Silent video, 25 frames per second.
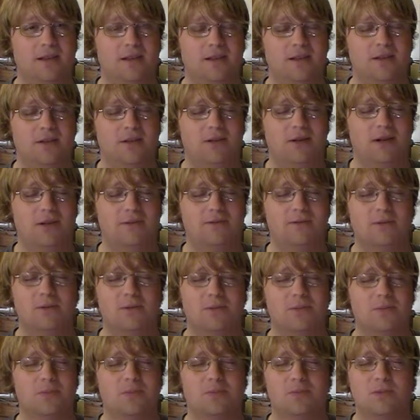
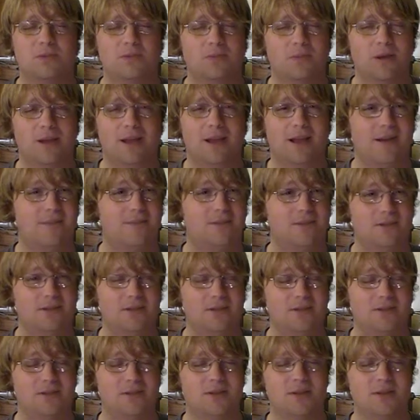after 3 episodes.